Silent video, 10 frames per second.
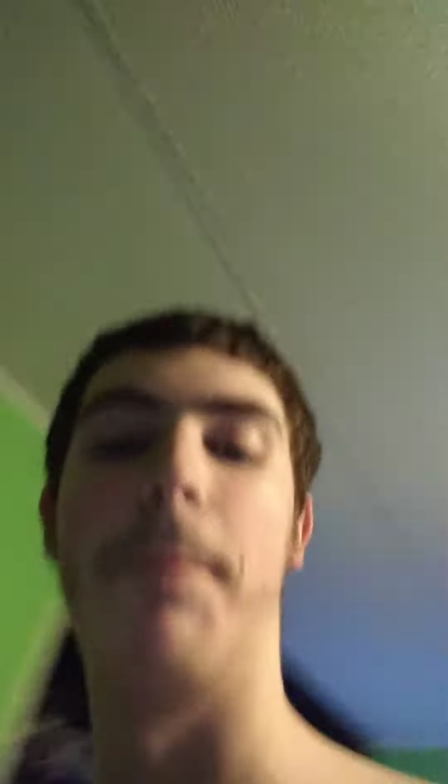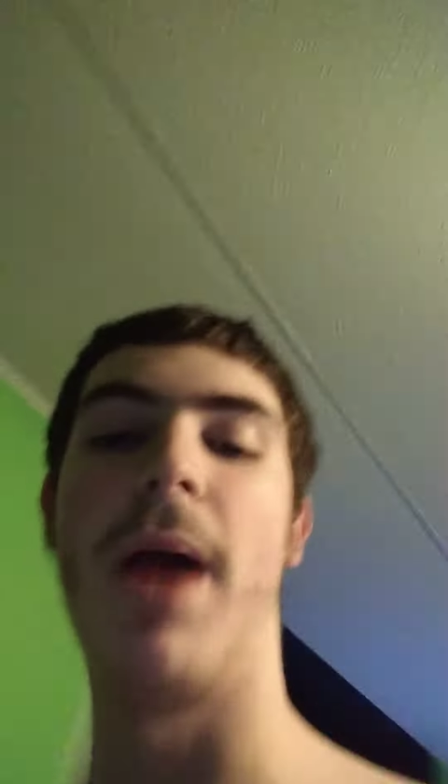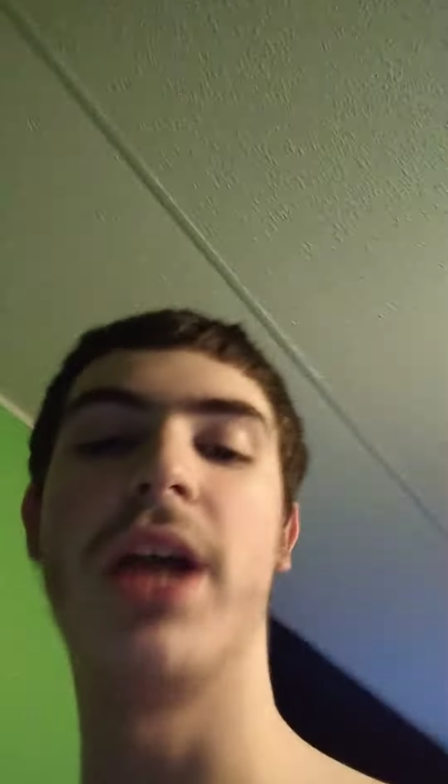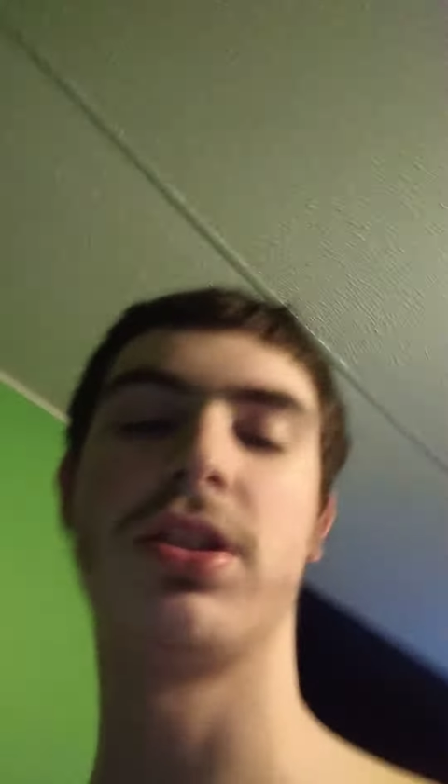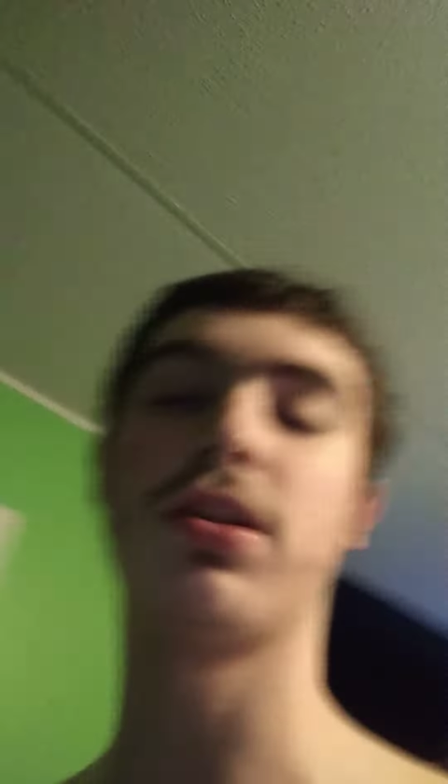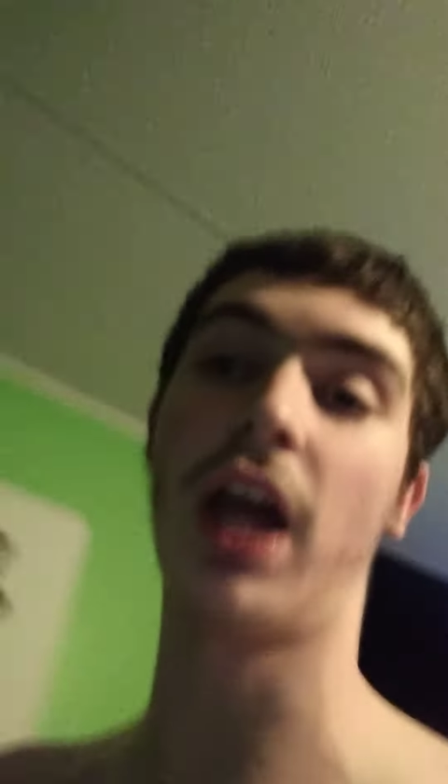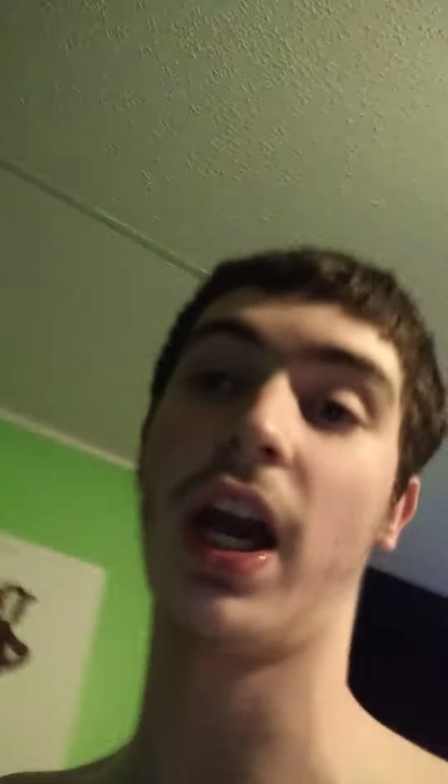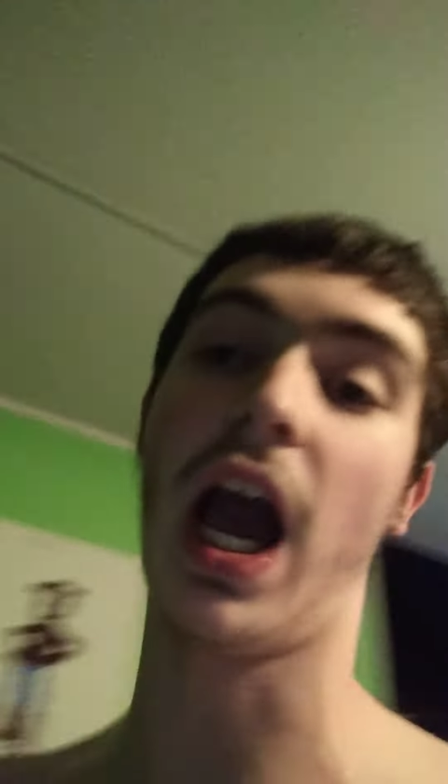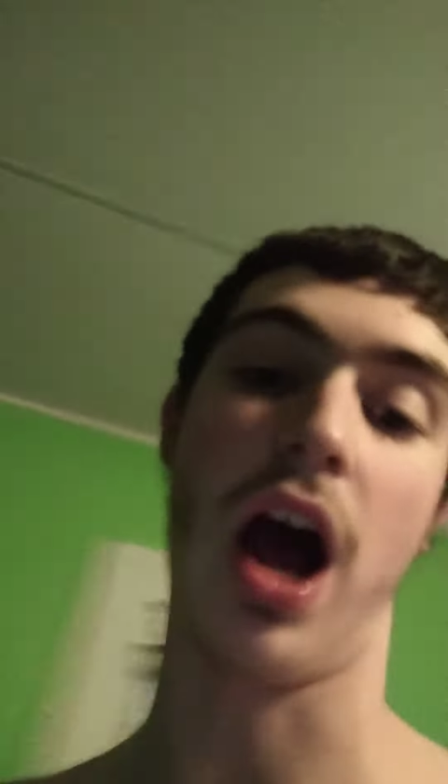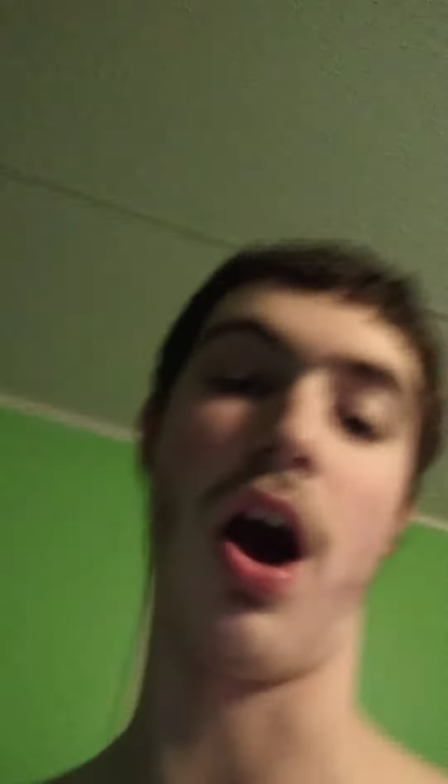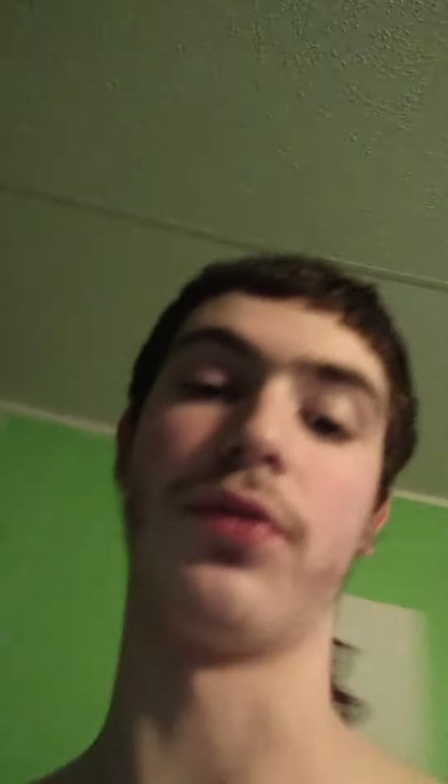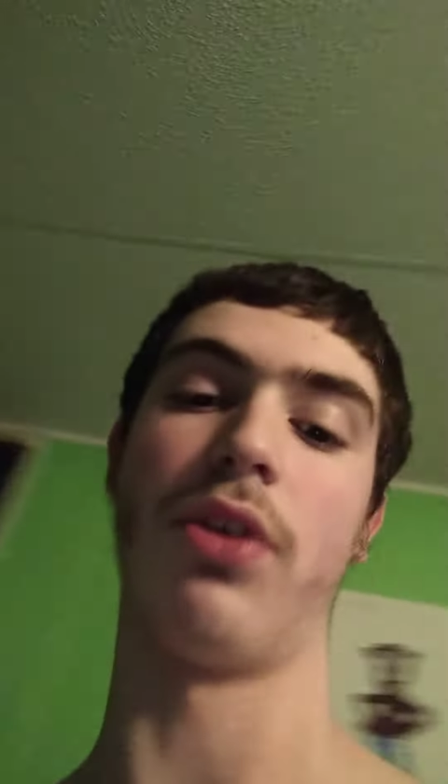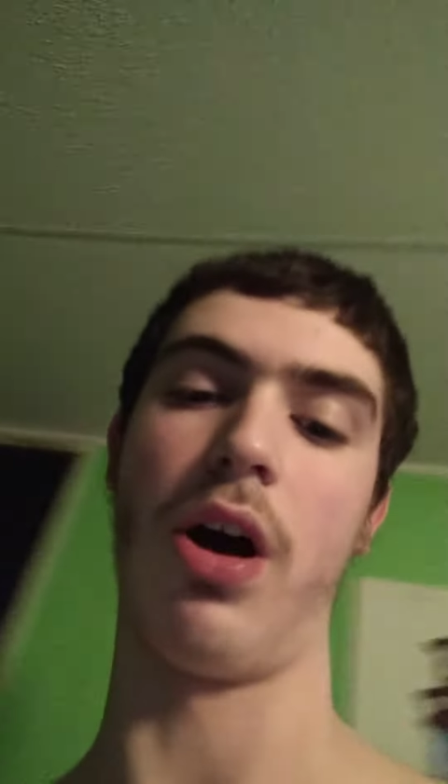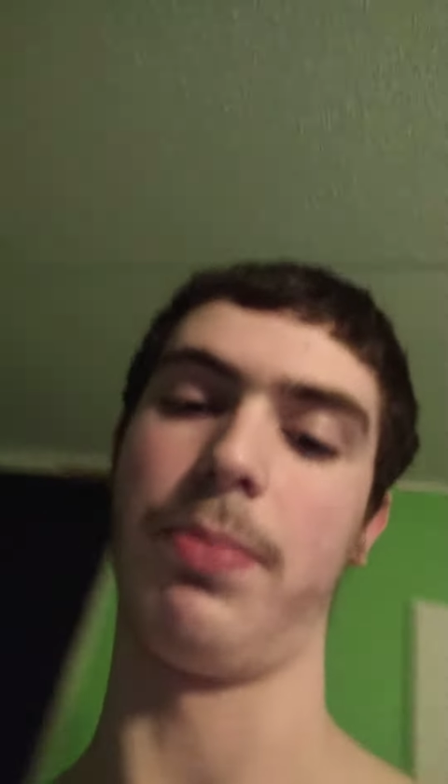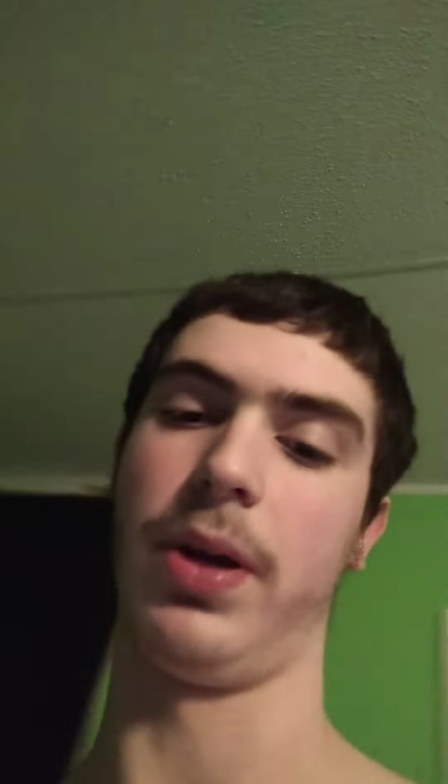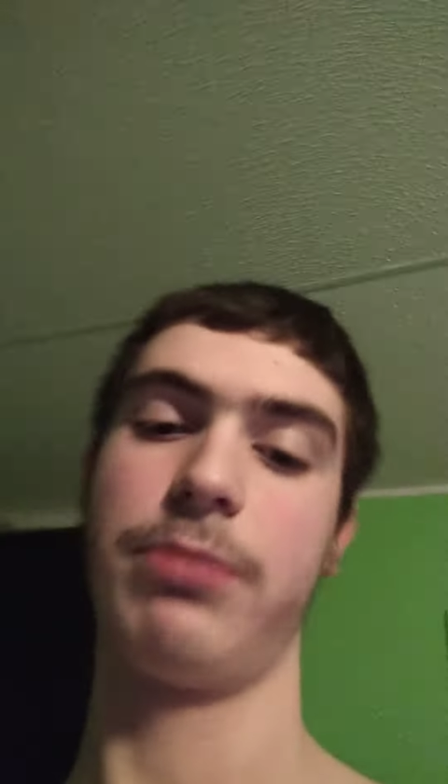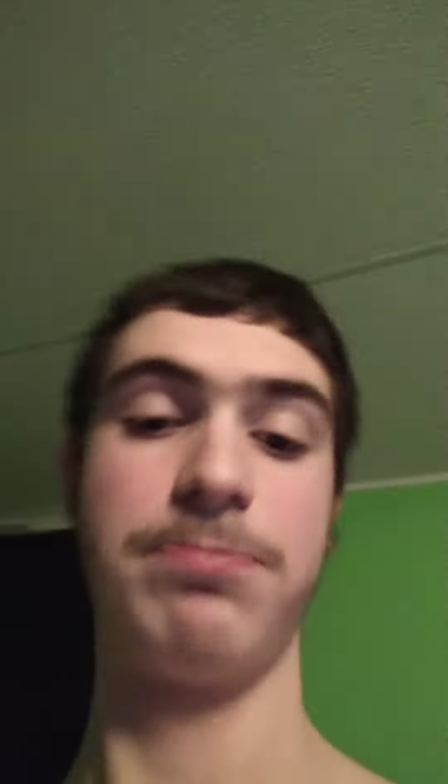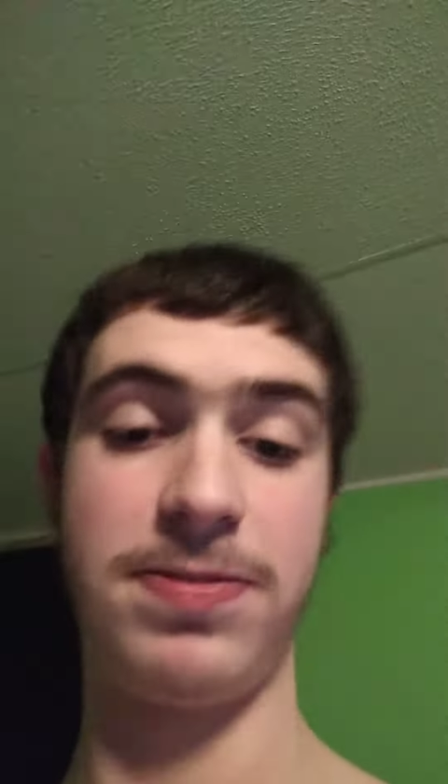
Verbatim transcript: basically, I got off topic.